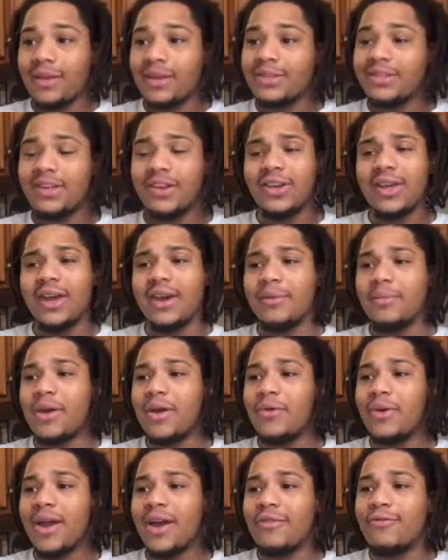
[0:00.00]
So yeah,
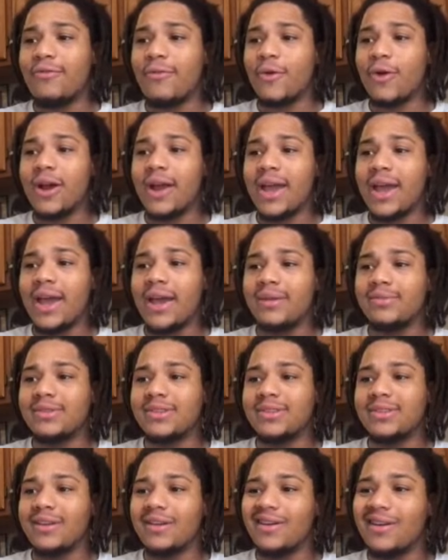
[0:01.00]
man, we got 4 games.
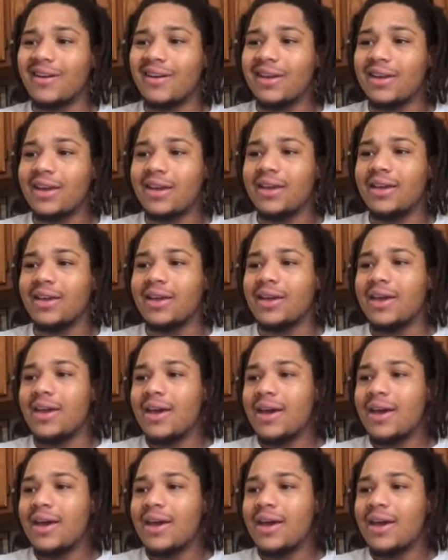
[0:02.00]
It's early.